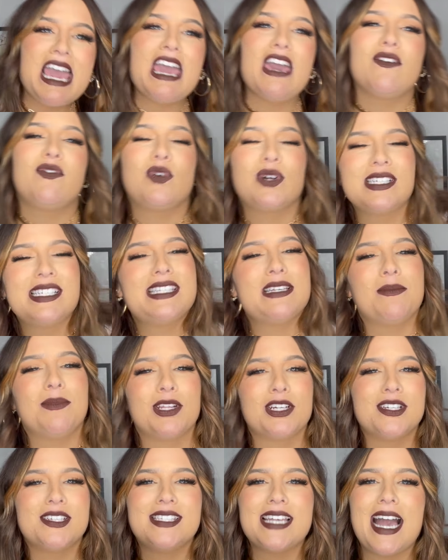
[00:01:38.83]
if we're
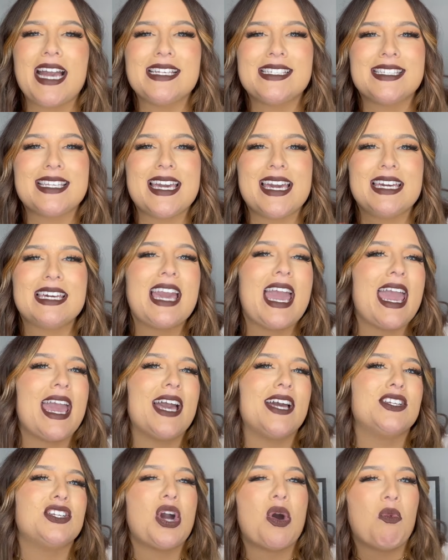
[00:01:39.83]
similar sizing
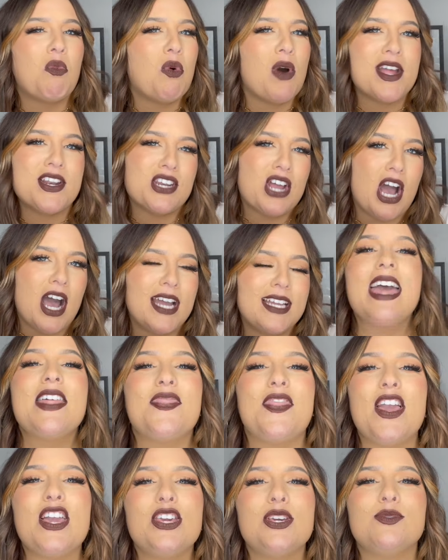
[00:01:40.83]
and whatnot.
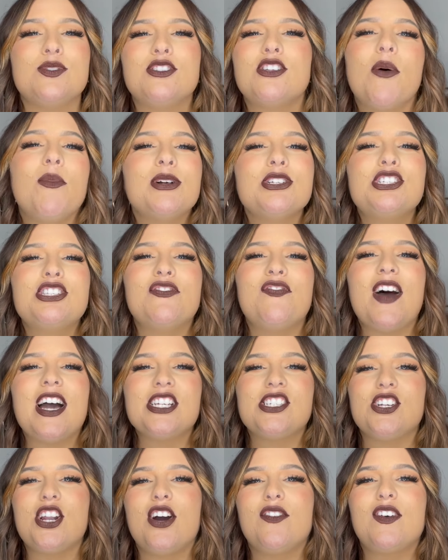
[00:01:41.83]
Thank you so much to
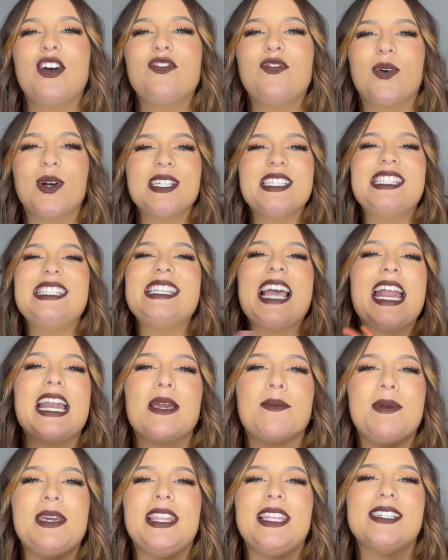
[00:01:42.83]
Fashion Nova for
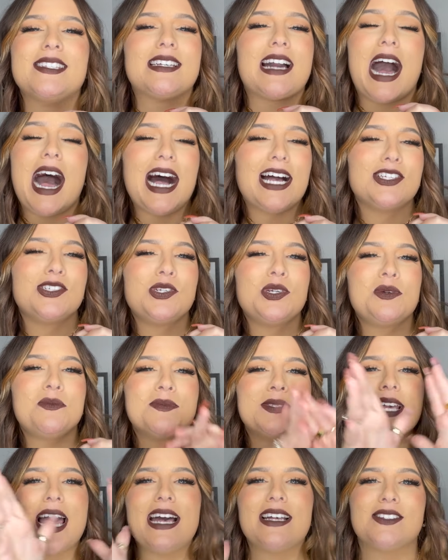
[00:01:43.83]
sending me these
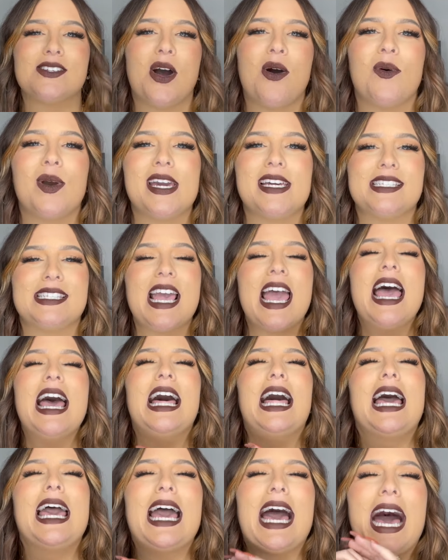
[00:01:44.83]
costumes. As always,
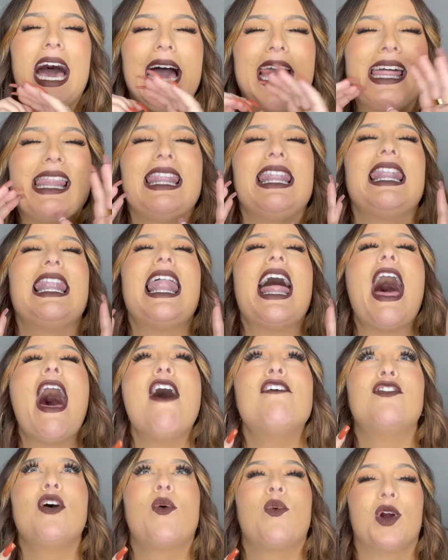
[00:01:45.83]
I
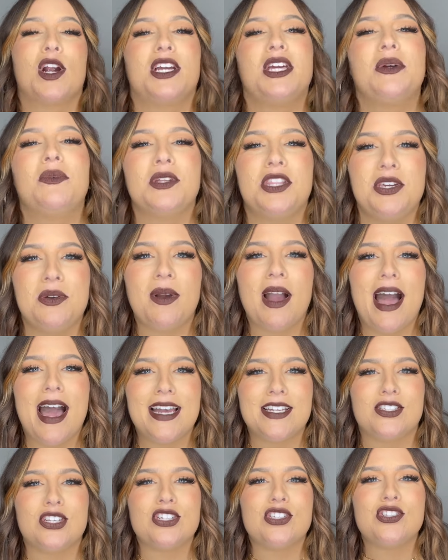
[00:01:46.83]
love working with you
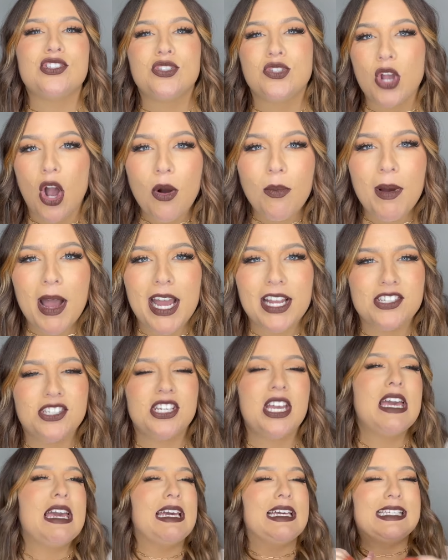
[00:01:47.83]
guys so
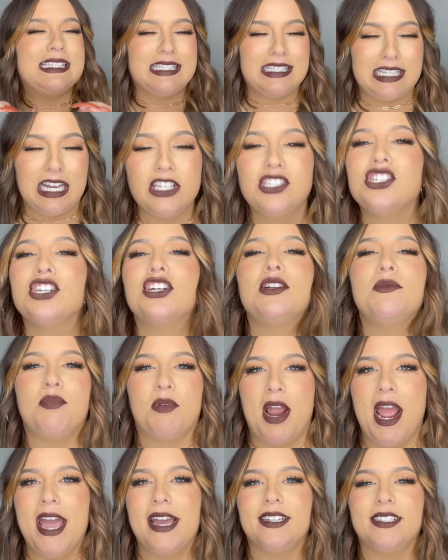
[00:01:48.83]
much. Such a good
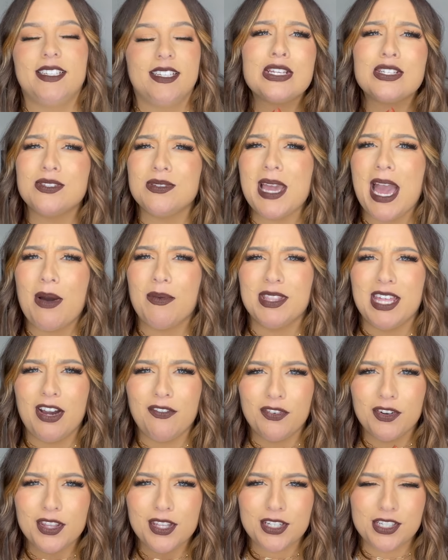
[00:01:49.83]
brand. So yeah,
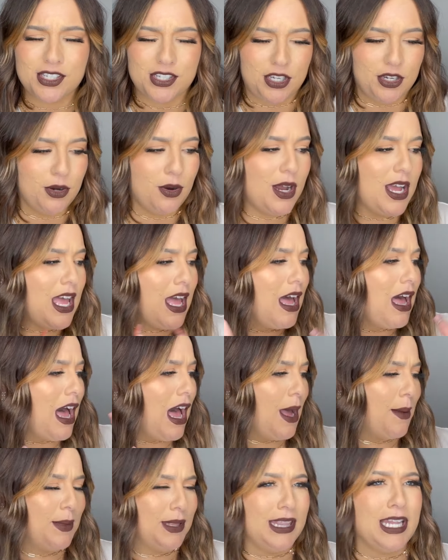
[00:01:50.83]
without further ado,
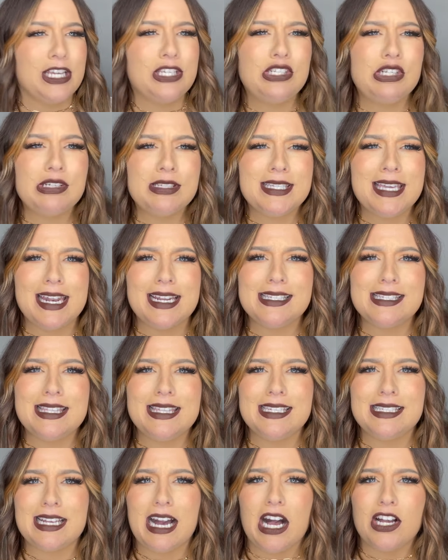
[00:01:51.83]
um, let's just get into
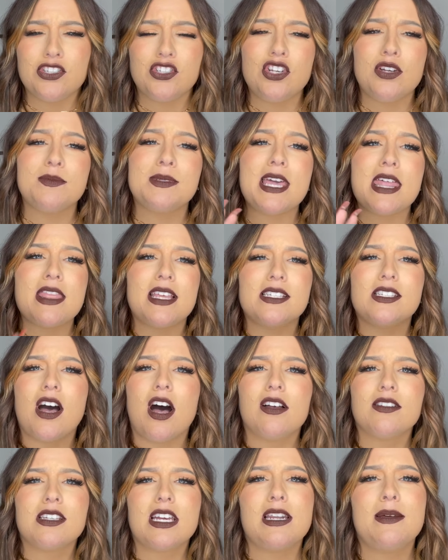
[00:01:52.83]
these costumes. This
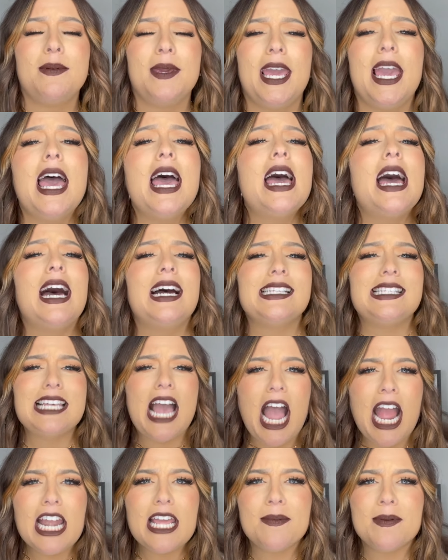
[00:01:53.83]
haul is going to be a
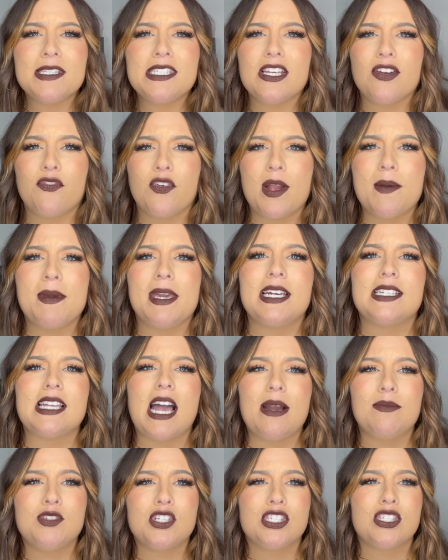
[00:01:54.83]
tiny bit different because
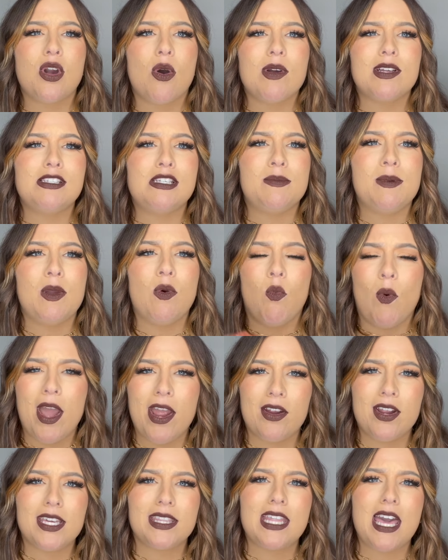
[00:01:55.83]
I'm just going to be
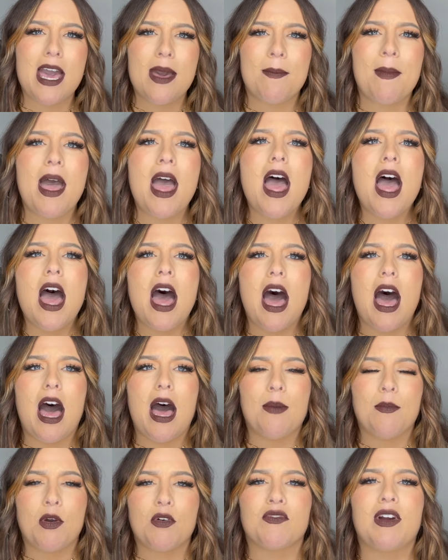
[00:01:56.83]
wearing them
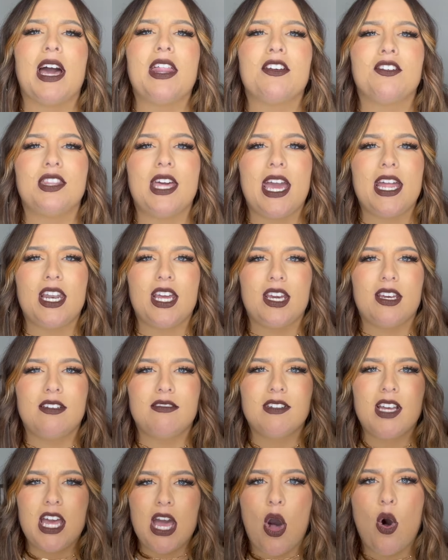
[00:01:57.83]
um, rather than
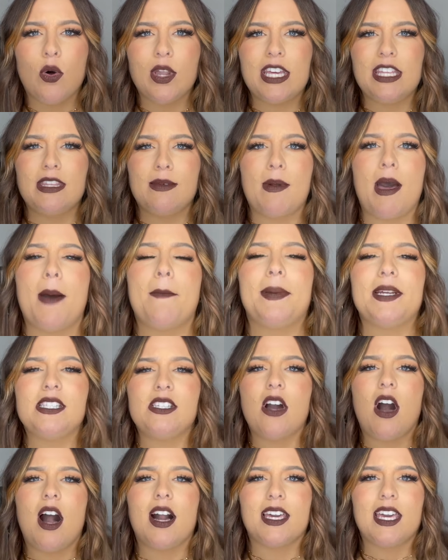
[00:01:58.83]
holding them up,
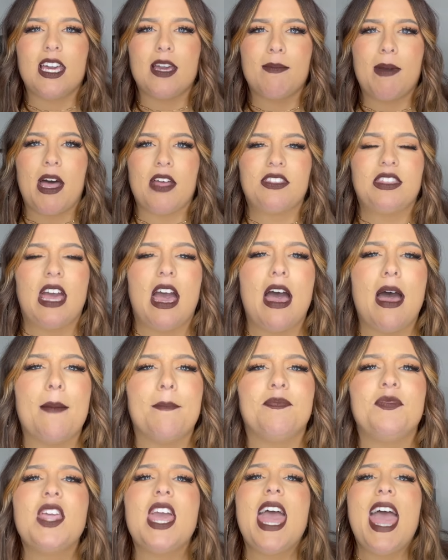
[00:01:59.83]
talking about
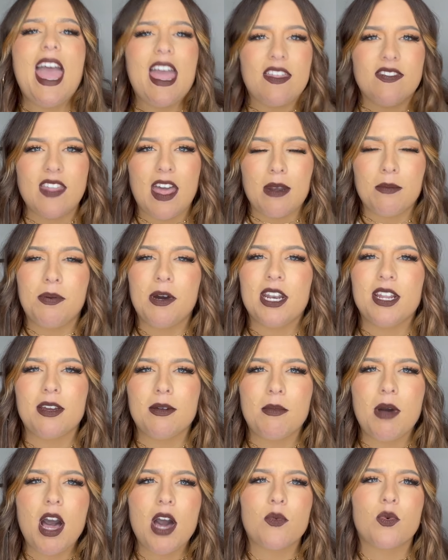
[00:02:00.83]
them, and then putting
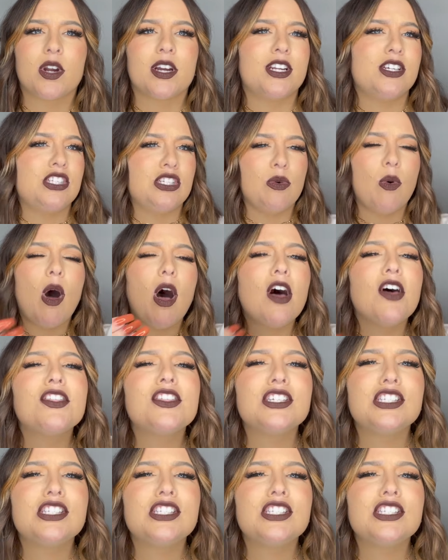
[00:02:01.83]
them on. We're going to do all the